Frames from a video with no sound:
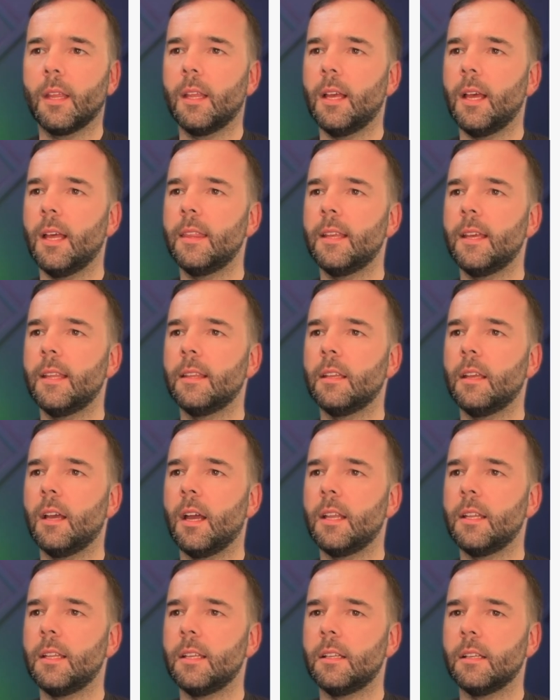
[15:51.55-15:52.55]
And then
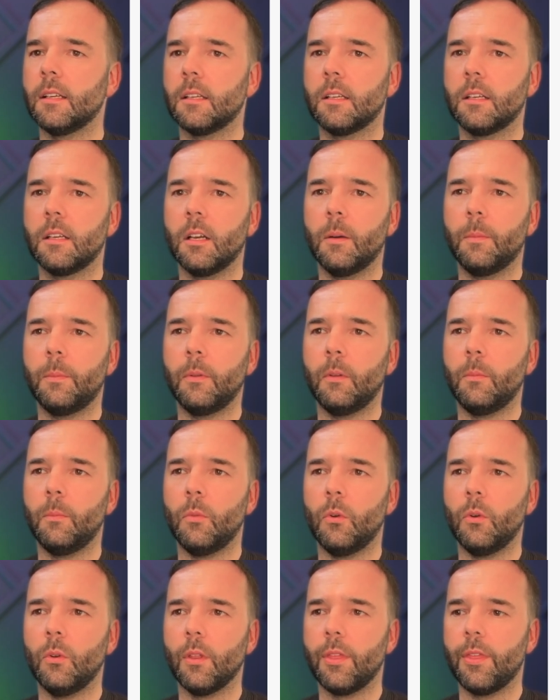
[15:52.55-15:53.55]
I need a couple
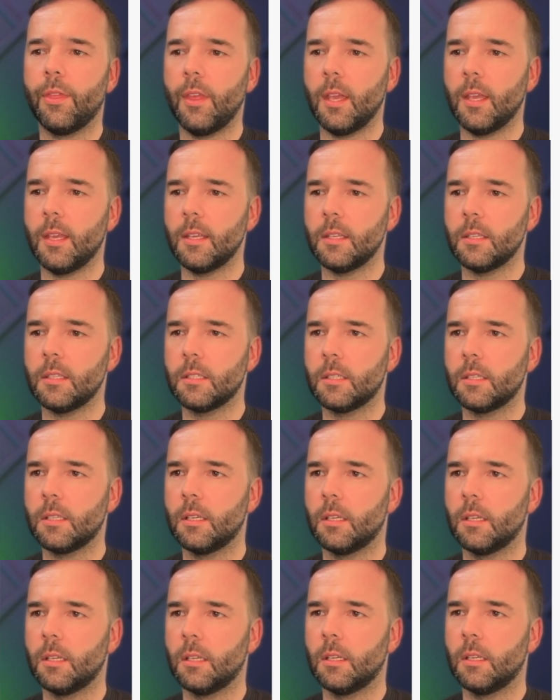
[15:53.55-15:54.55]
more things.
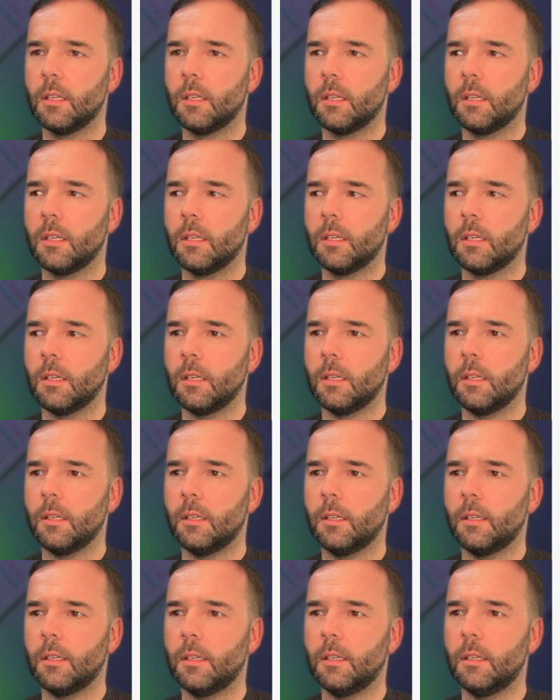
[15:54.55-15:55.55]

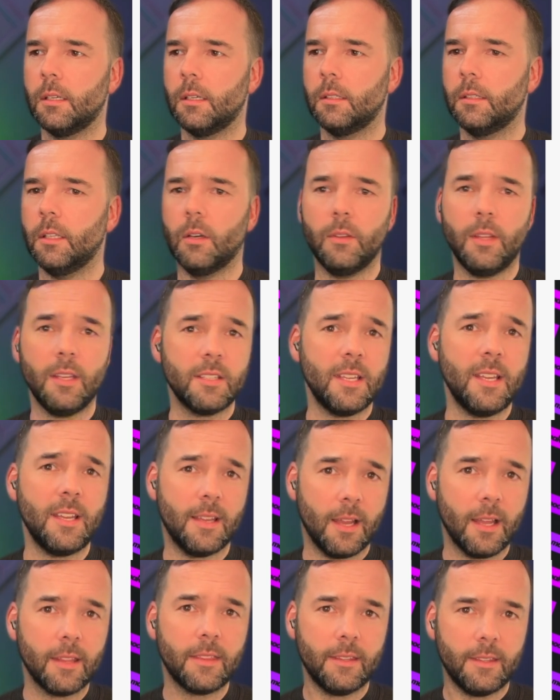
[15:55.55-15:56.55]
No, that's it.
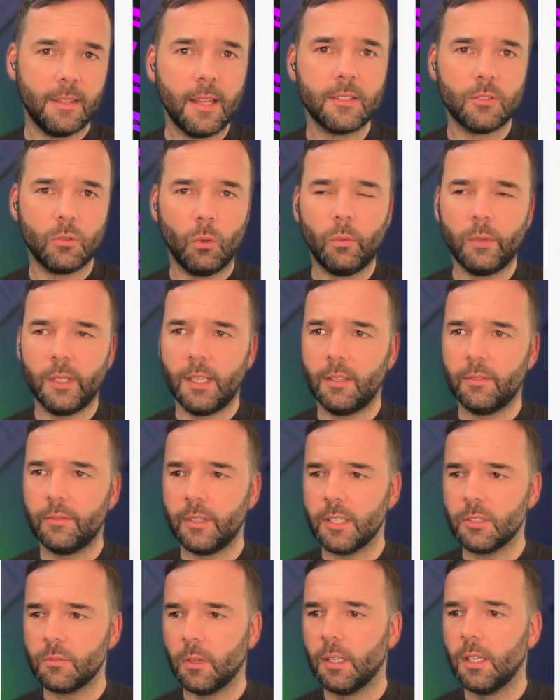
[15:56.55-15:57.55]
That's all we need for
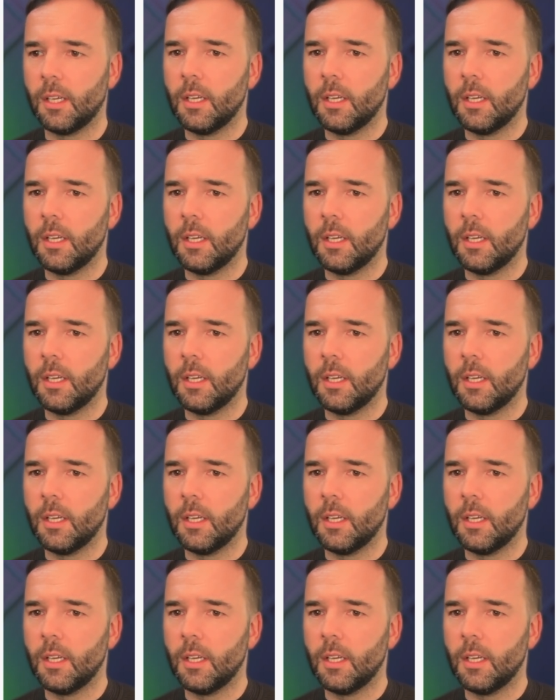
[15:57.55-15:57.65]
this one.